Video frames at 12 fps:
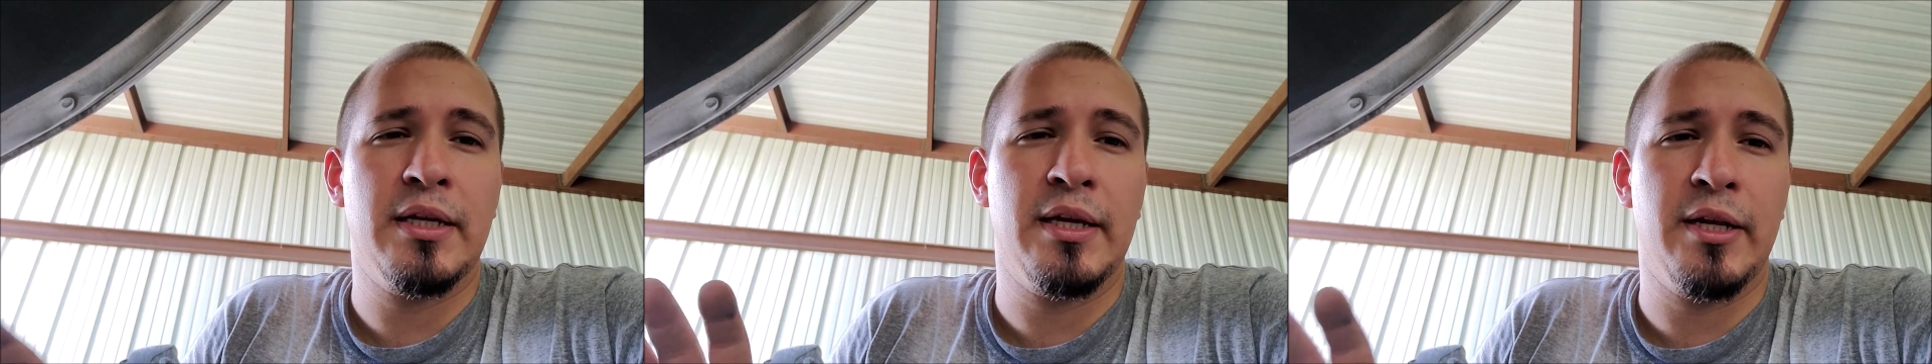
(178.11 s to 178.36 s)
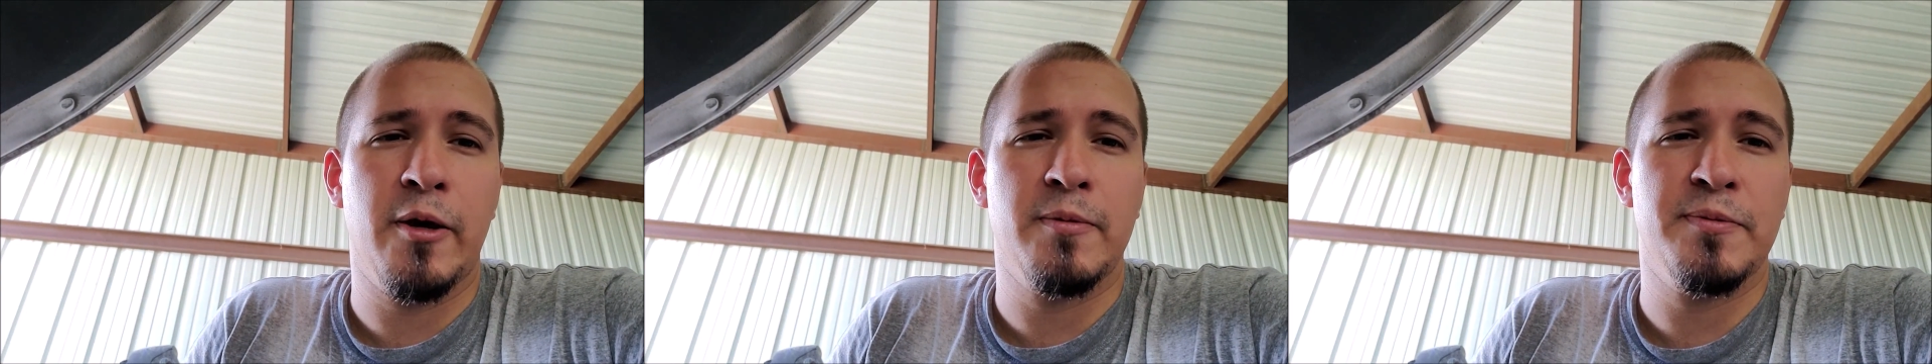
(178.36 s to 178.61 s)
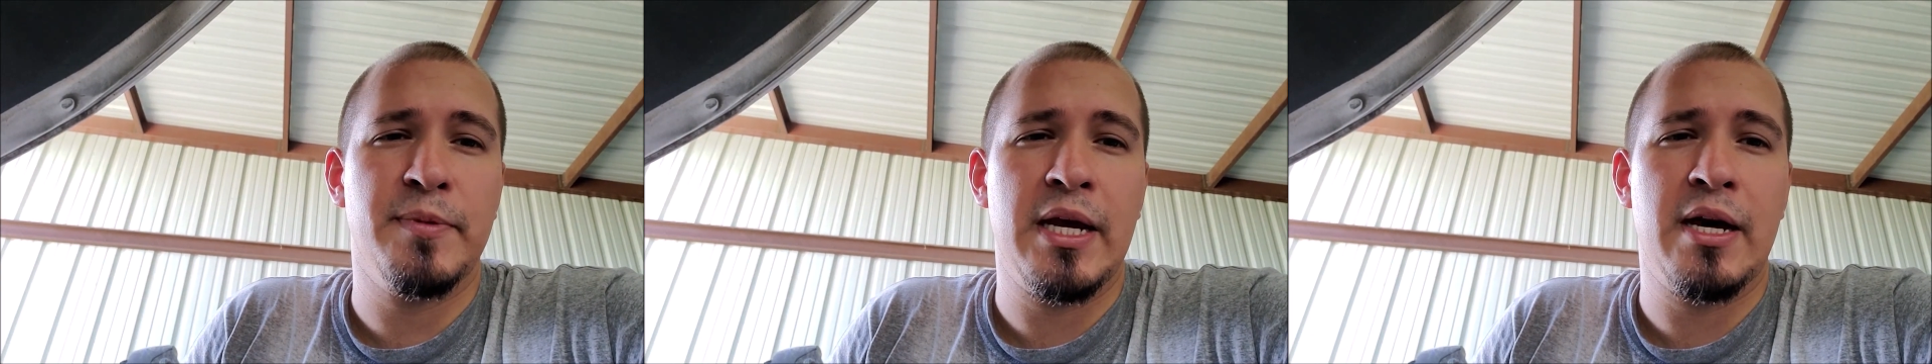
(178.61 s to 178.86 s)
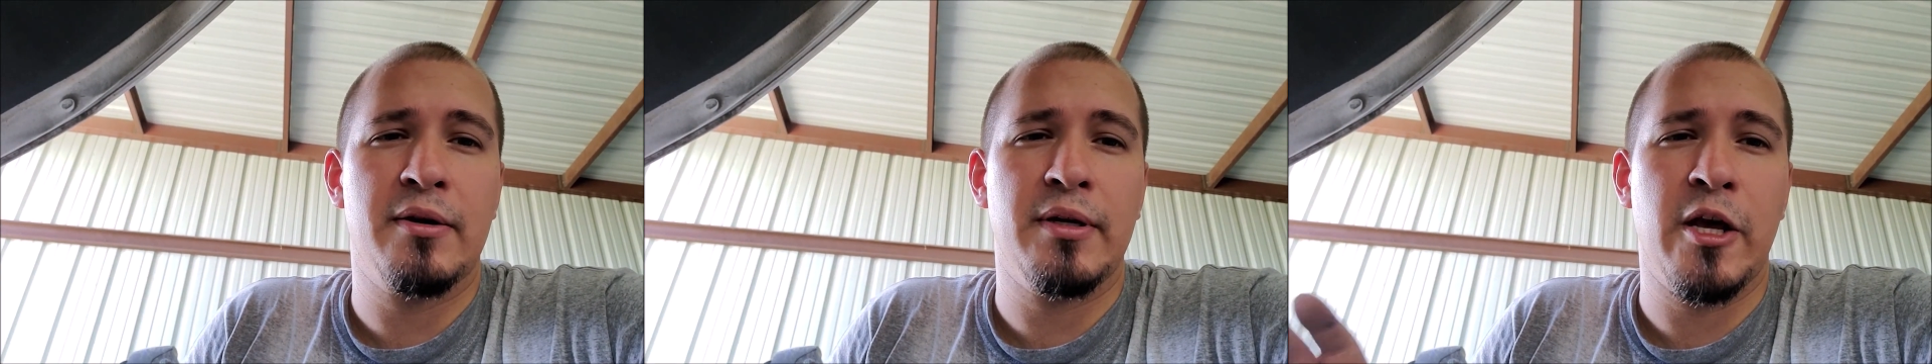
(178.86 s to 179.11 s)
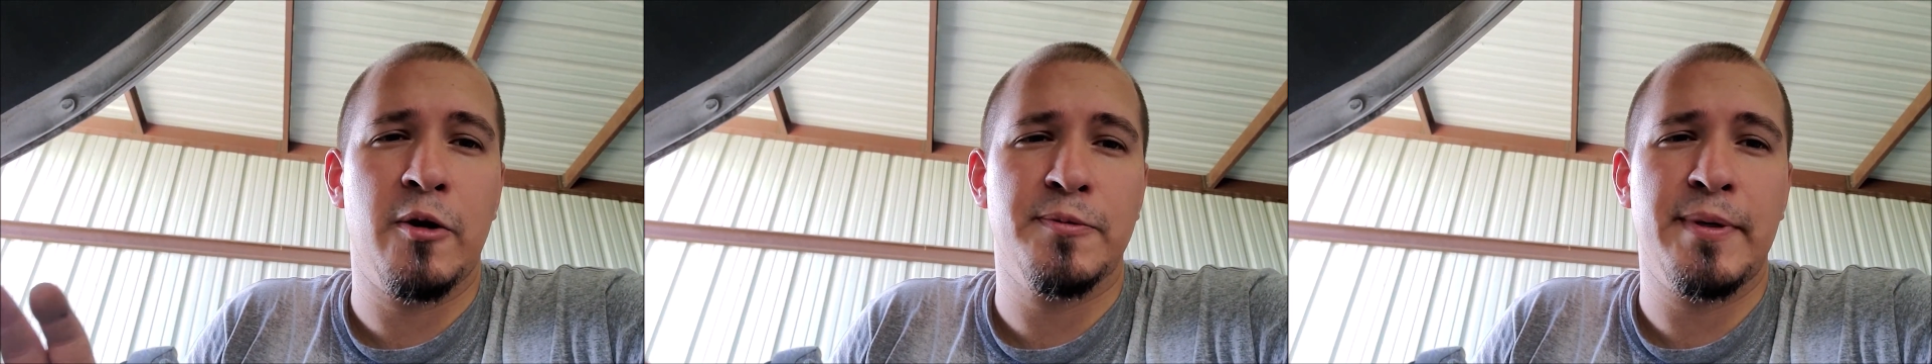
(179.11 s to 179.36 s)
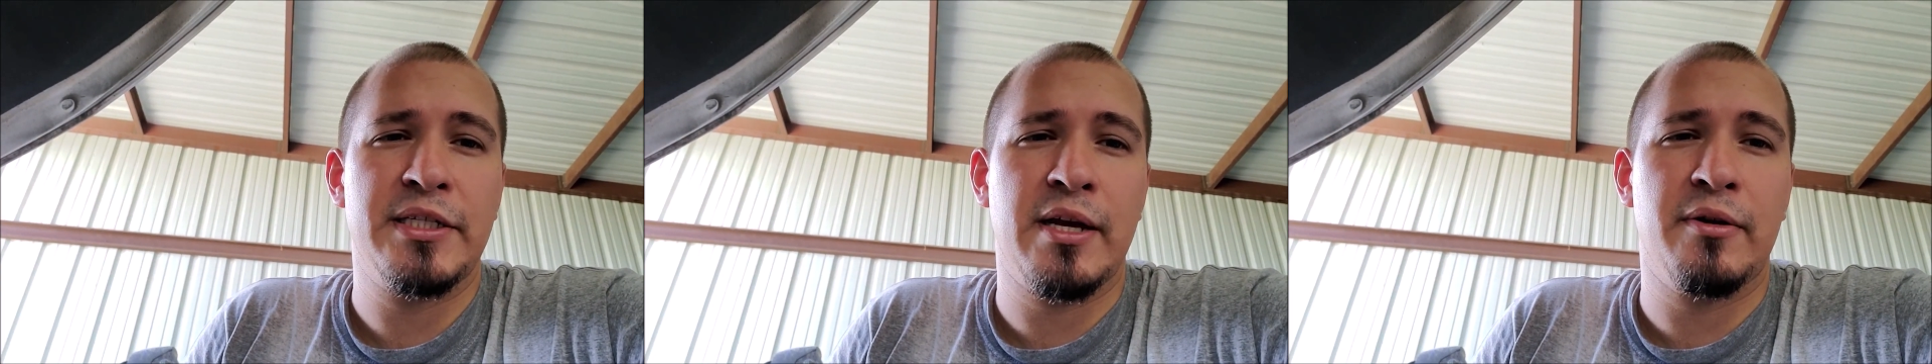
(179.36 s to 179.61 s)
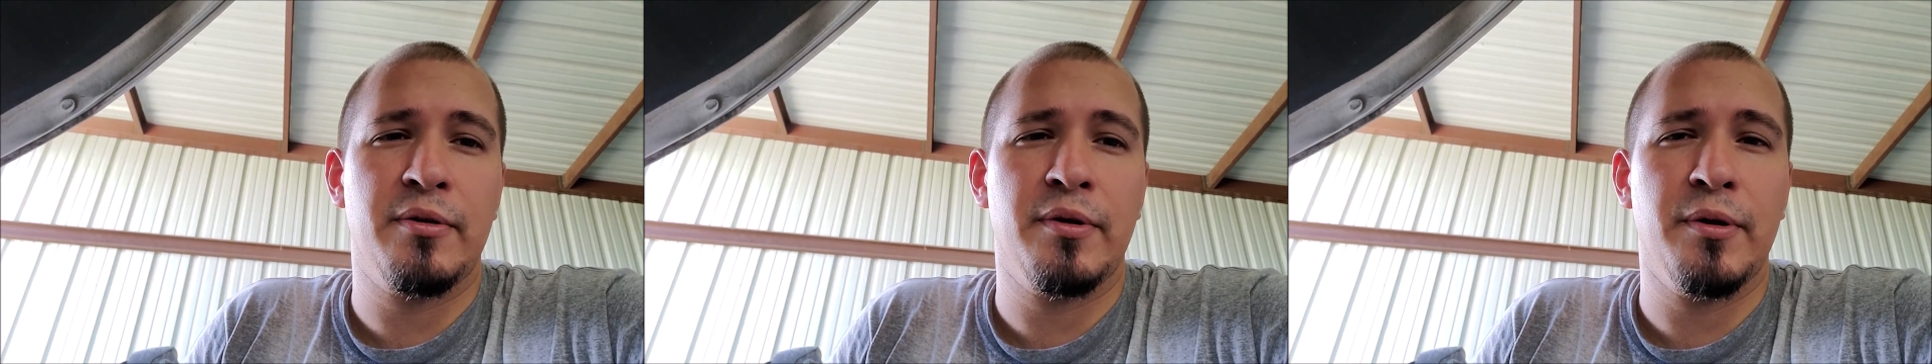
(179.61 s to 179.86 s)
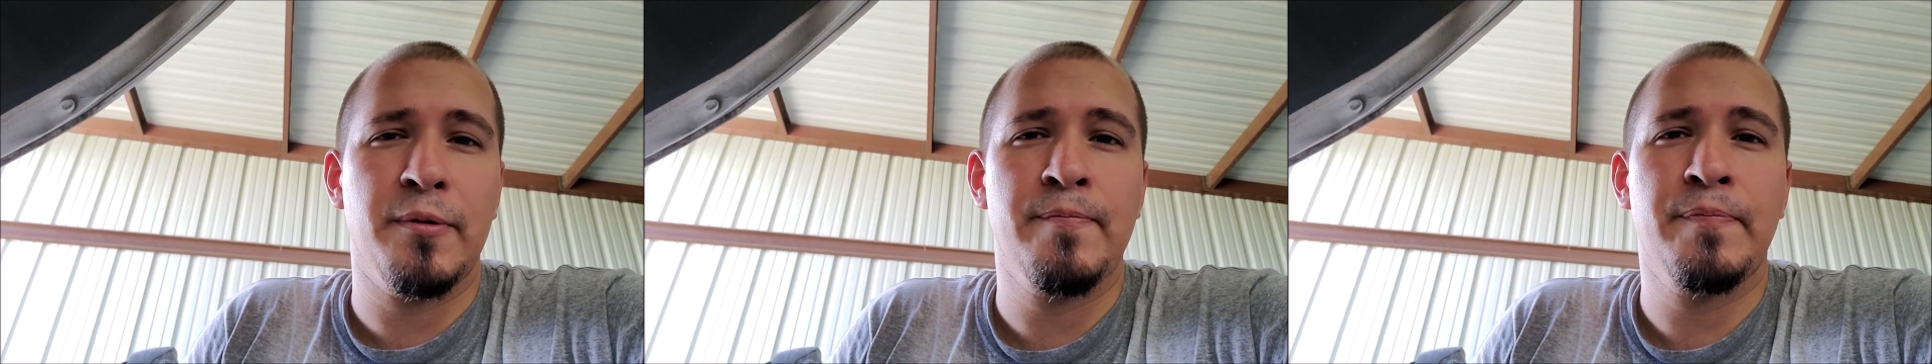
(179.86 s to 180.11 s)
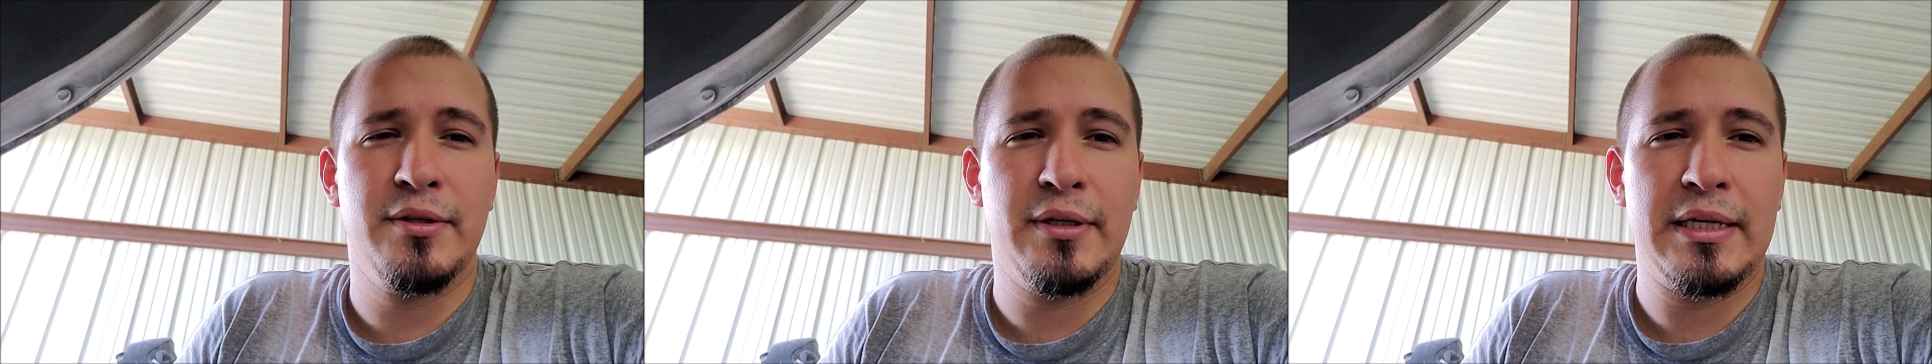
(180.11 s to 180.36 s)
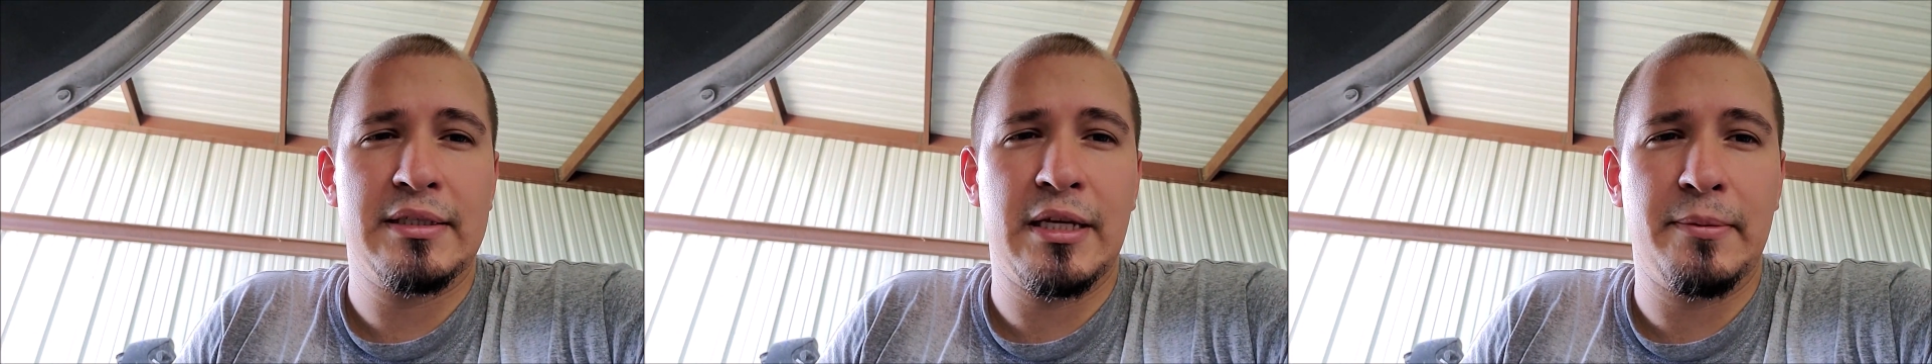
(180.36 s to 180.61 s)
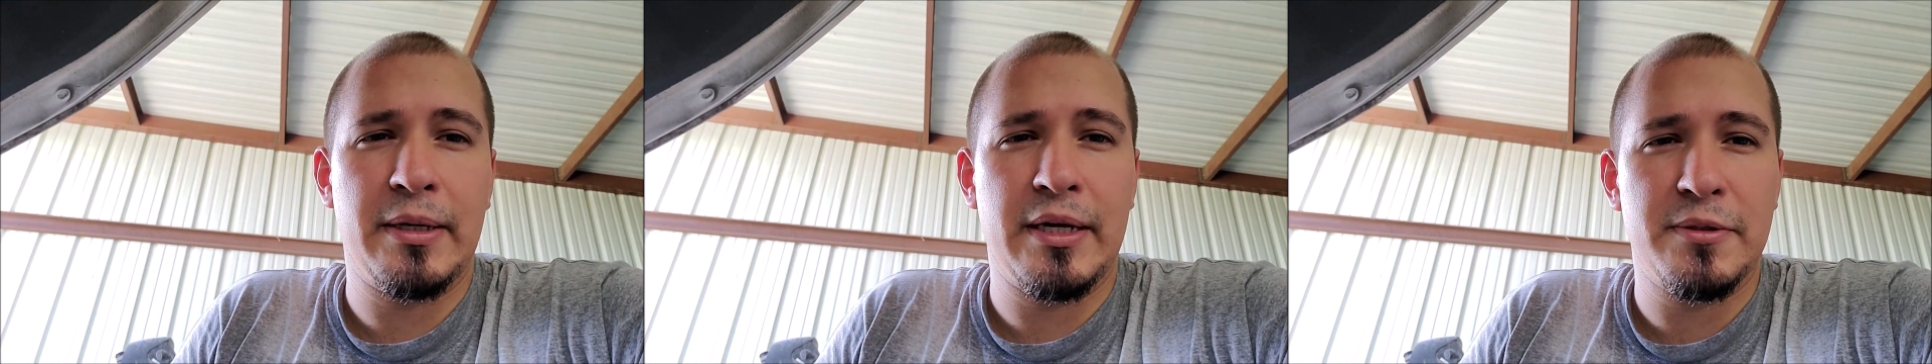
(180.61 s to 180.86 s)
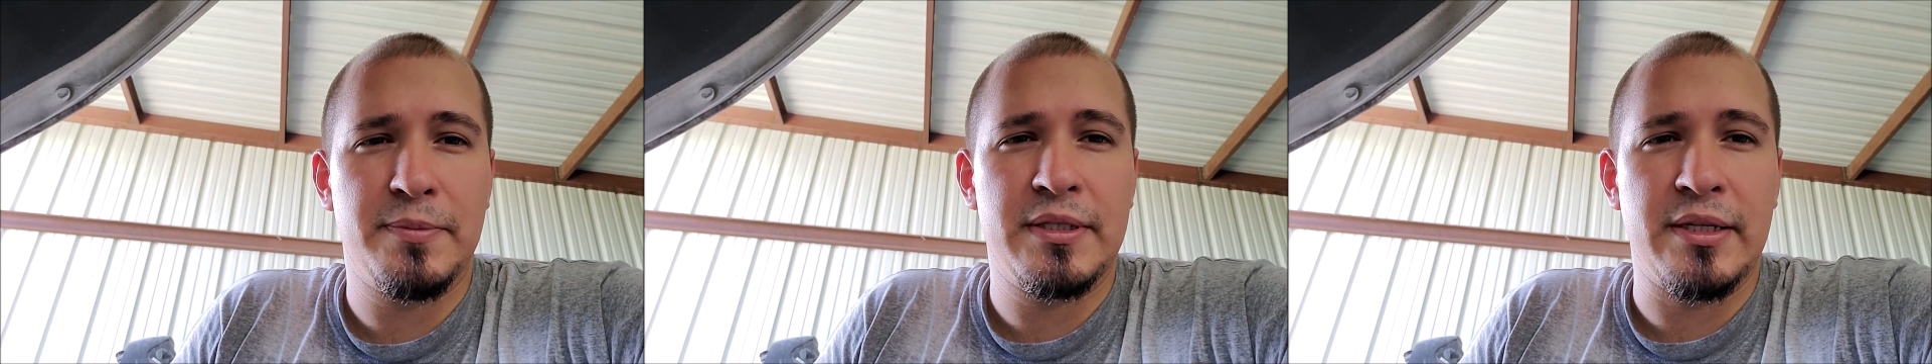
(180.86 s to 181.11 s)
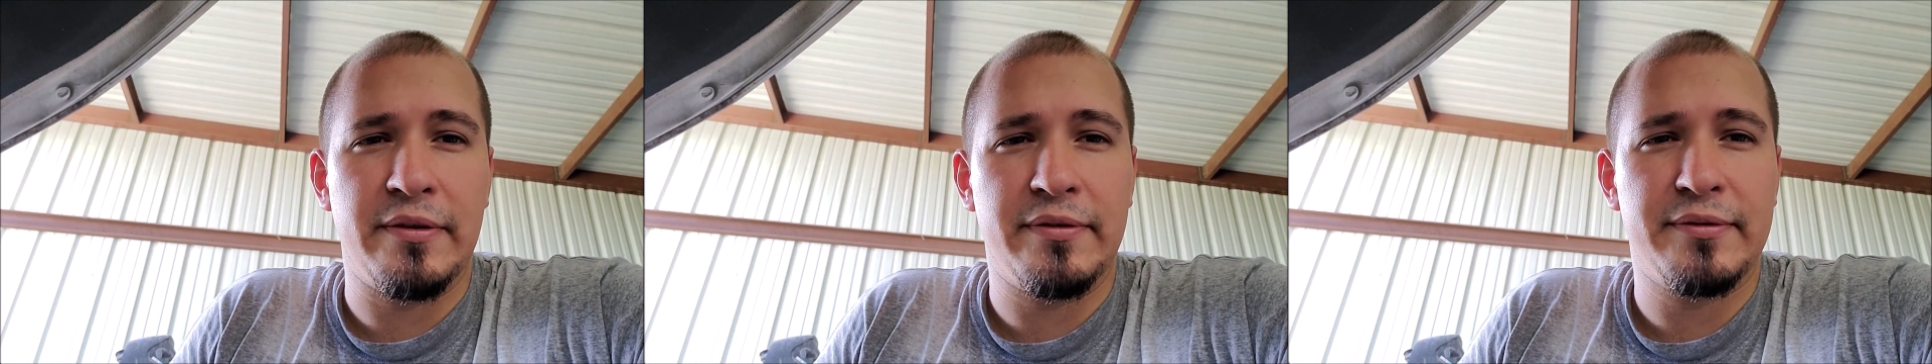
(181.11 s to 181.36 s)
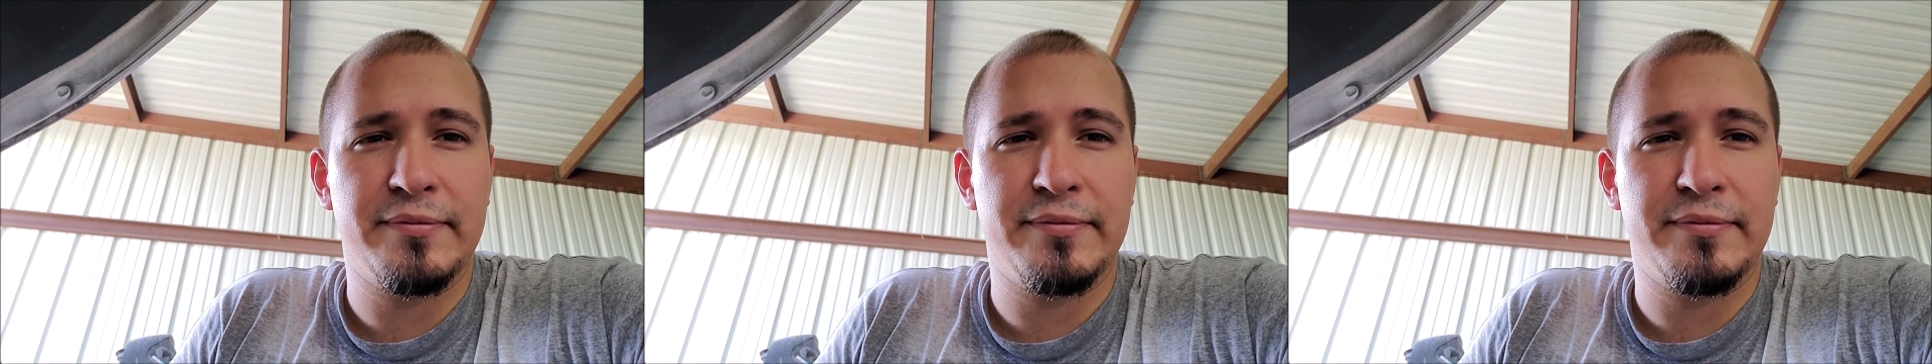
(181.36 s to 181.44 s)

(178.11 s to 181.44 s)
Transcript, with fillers: It helps me out, helps my channel grow. Till next time, guys, be safe.